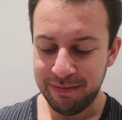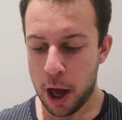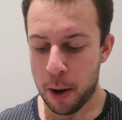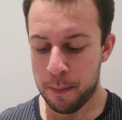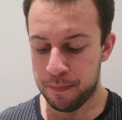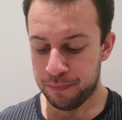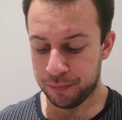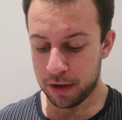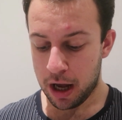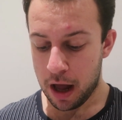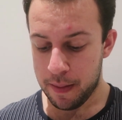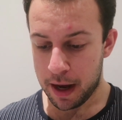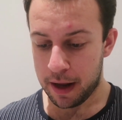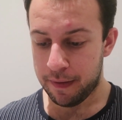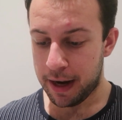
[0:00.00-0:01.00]
And
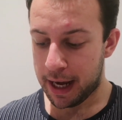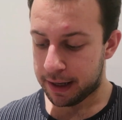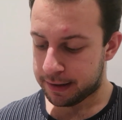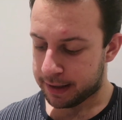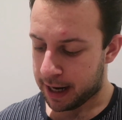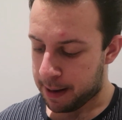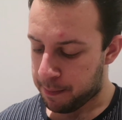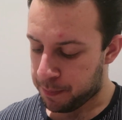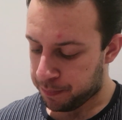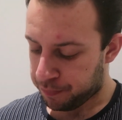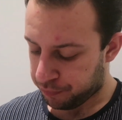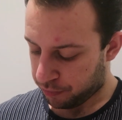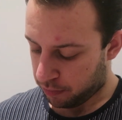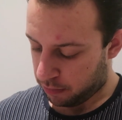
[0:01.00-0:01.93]
then in the next game,